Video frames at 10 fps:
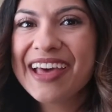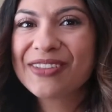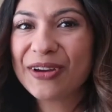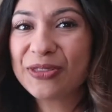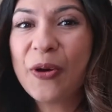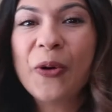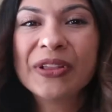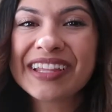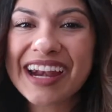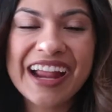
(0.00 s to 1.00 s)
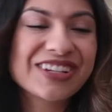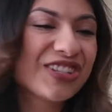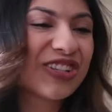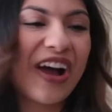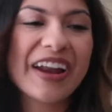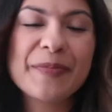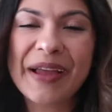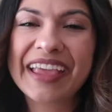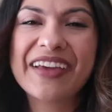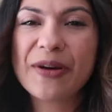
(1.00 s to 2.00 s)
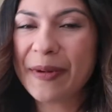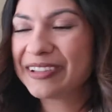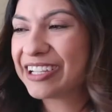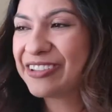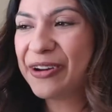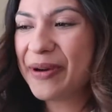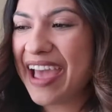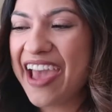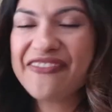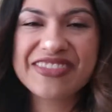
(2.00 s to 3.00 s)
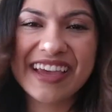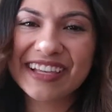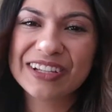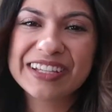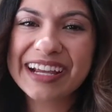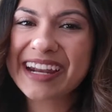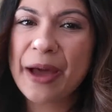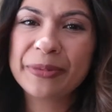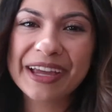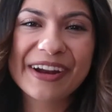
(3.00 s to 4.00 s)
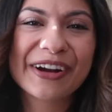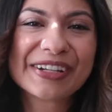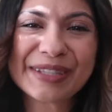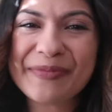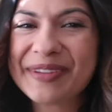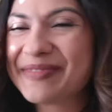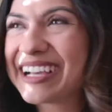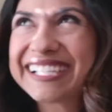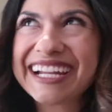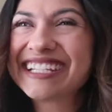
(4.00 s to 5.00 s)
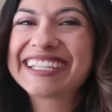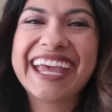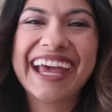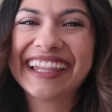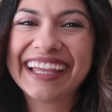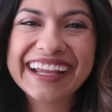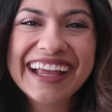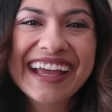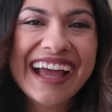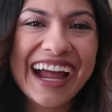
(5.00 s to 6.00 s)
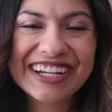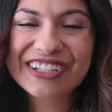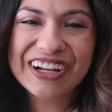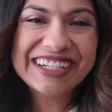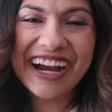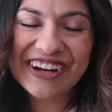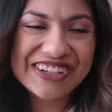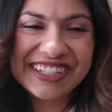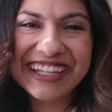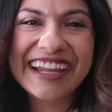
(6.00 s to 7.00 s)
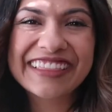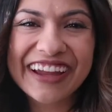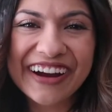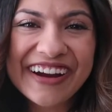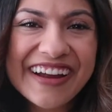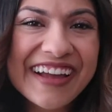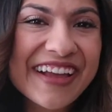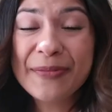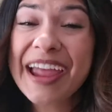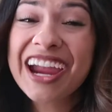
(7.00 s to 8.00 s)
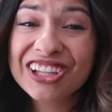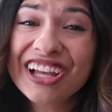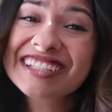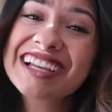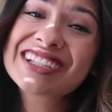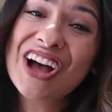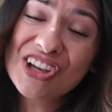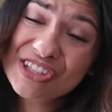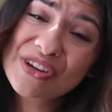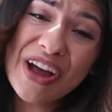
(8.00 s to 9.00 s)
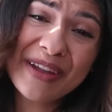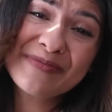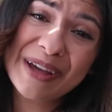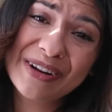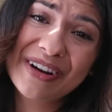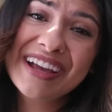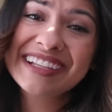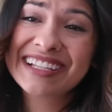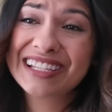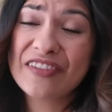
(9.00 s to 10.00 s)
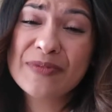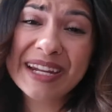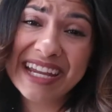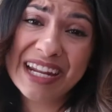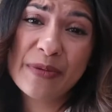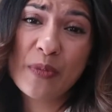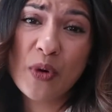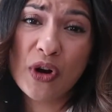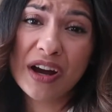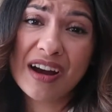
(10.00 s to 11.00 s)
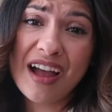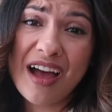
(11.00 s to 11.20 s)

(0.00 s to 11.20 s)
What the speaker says: throughout the whole night. I just got up, I gave up. I was like, you know what, F this, I'll take a nap later or something, because I just can't, like, I just got tired just laying there. And my hair loss has also gotten better since I've been eating more